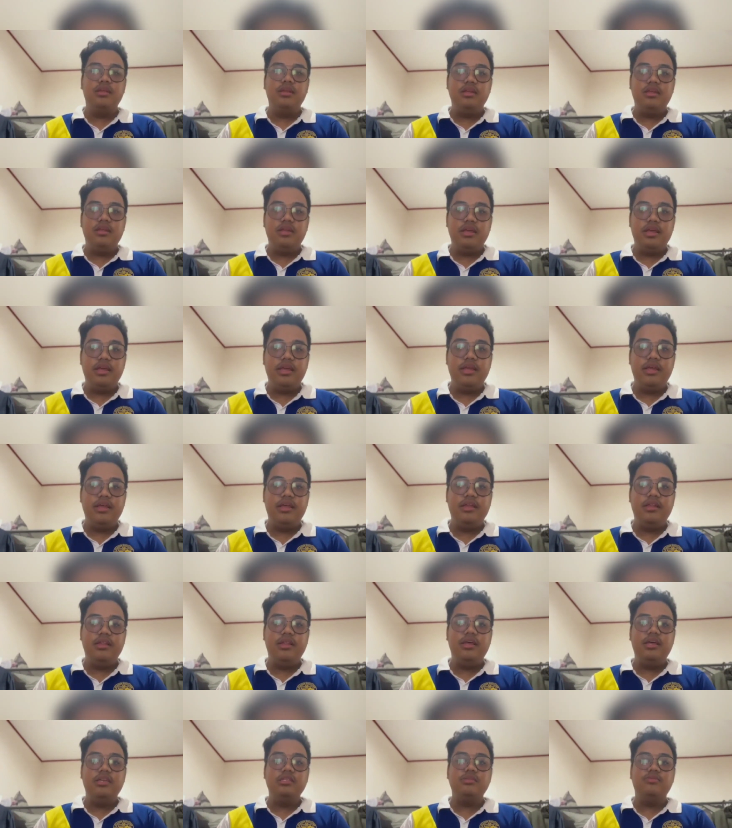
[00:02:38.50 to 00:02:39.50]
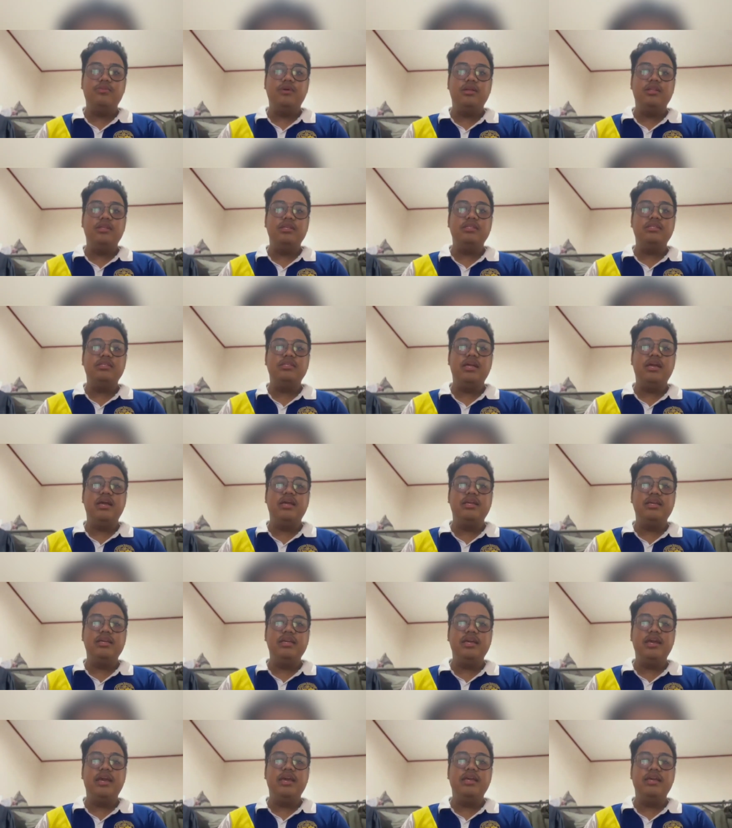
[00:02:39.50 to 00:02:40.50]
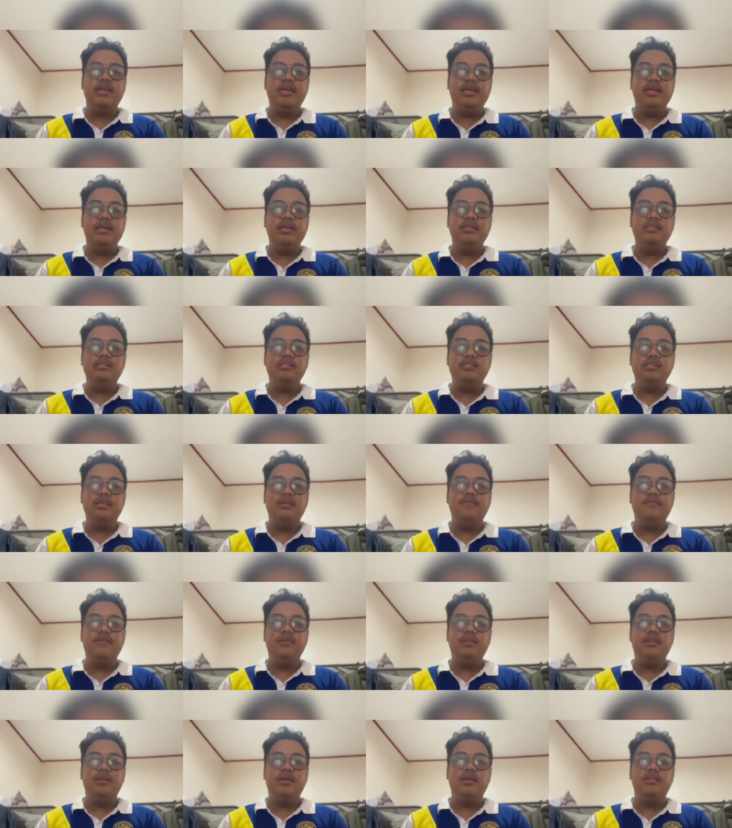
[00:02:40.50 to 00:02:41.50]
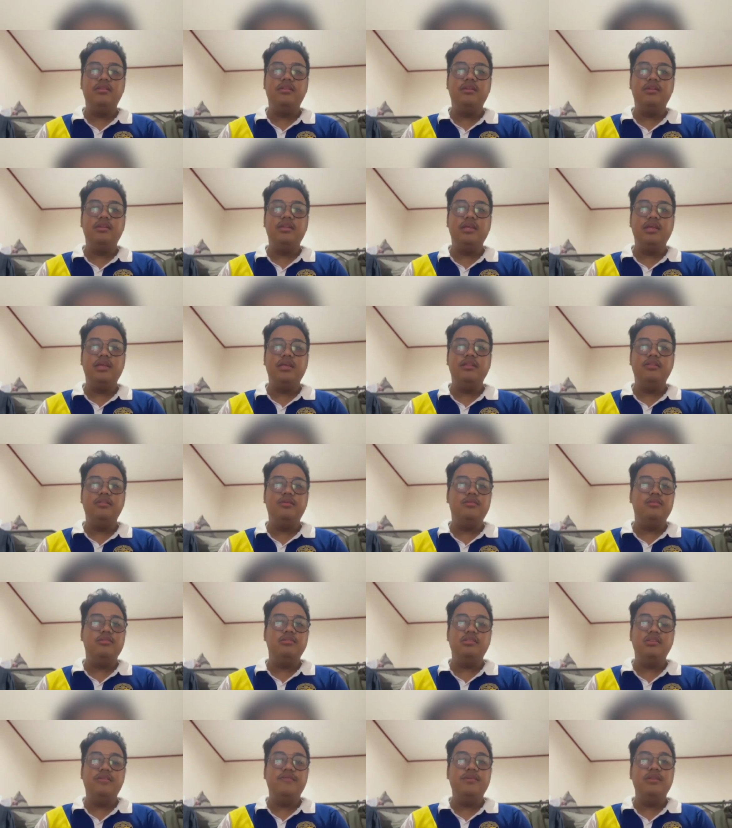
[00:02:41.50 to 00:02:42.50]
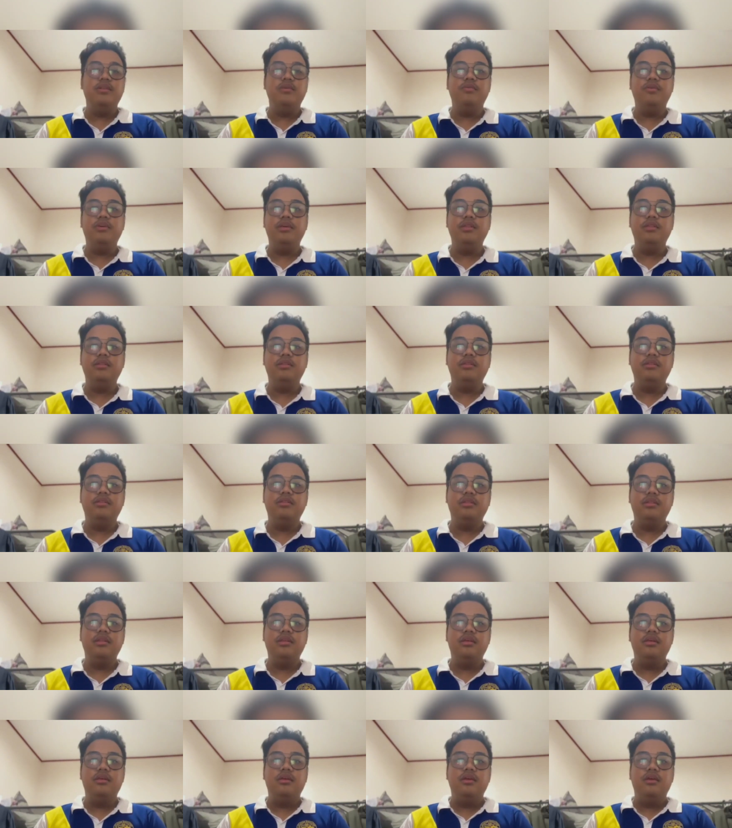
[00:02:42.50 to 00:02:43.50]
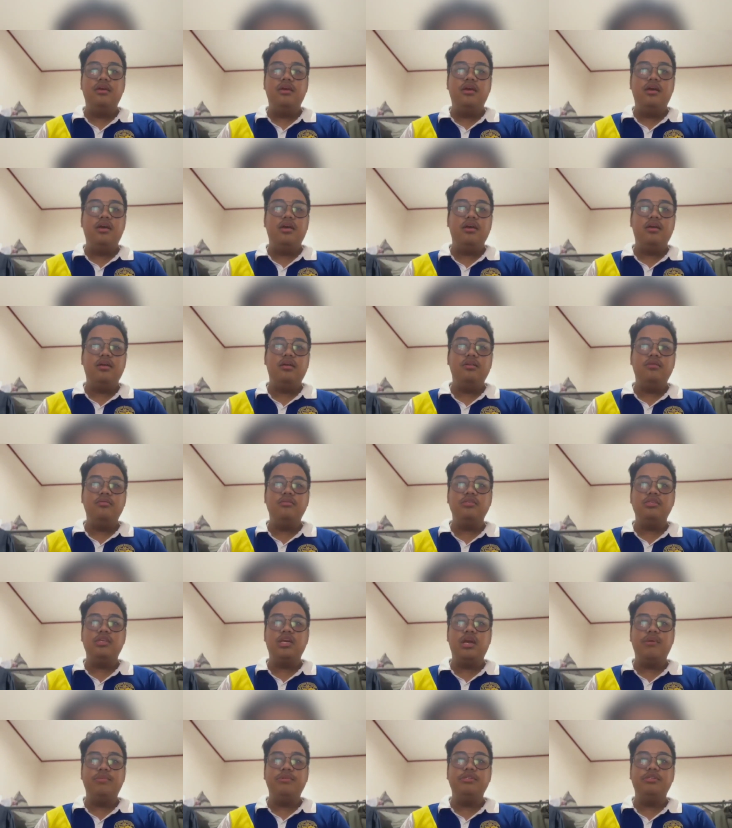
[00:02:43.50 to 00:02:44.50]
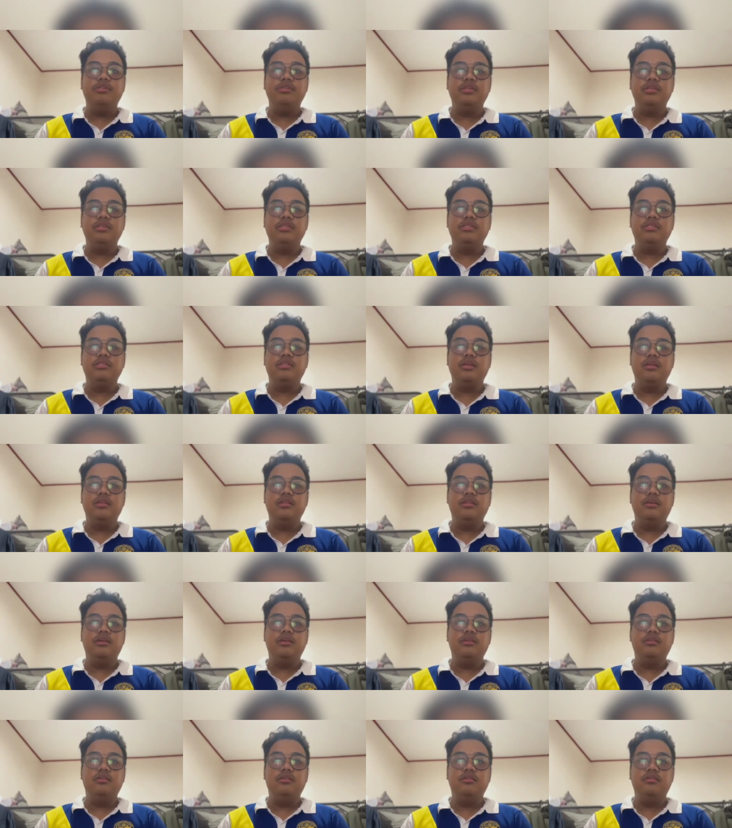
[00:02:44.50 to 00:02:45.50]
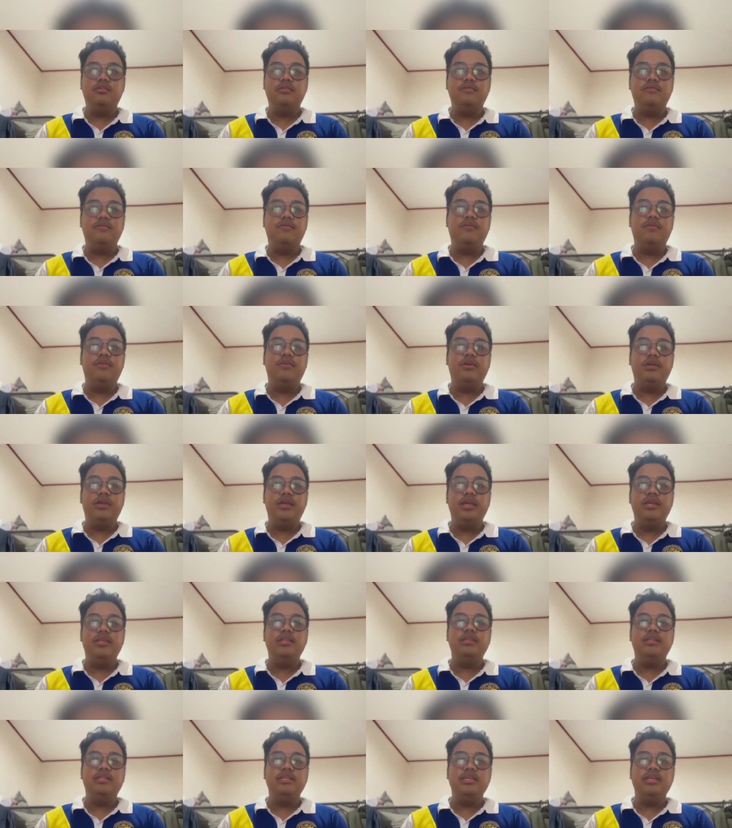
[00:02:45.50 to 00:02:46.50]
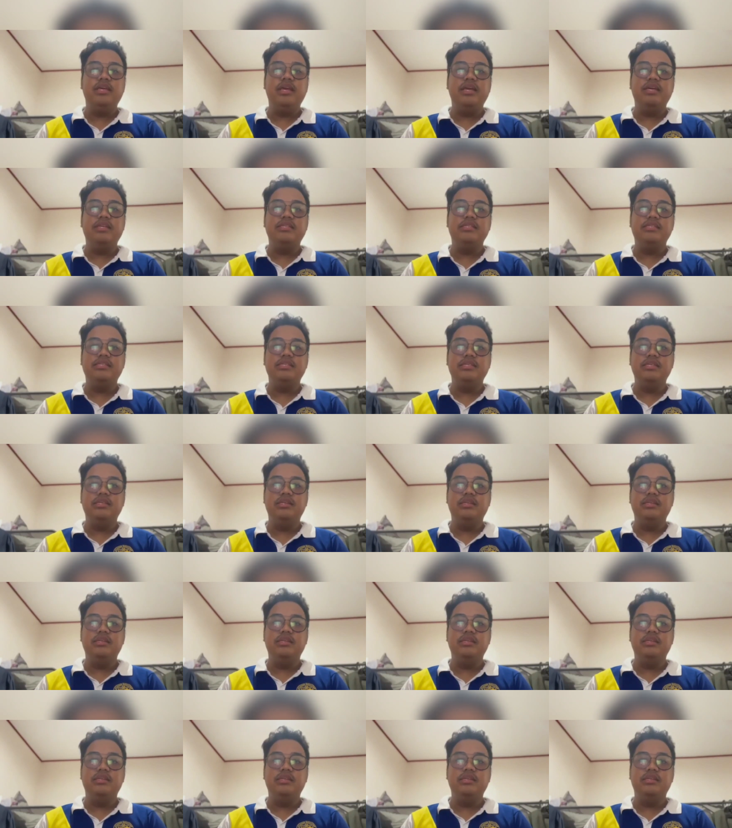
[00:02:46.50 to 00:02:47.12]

And last one is the EIA 708 or 708, a closed captioning standard for ATSC.